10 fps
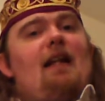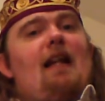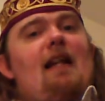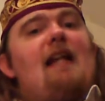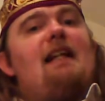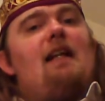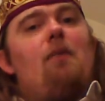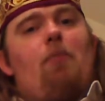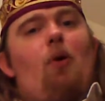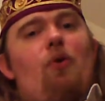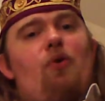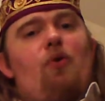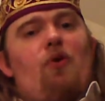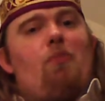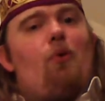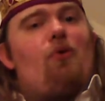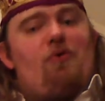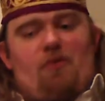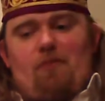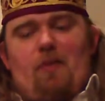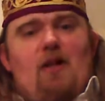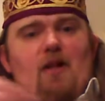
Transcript: letting the blood from